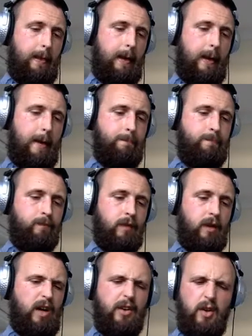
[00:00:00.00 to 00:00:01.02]
Um,
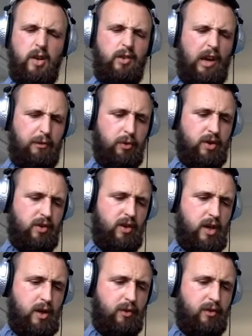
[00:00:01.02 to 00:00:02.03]
I don't use it as much as I
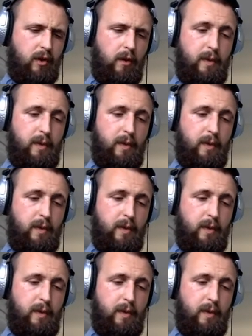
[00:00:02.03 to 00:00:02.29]
used to,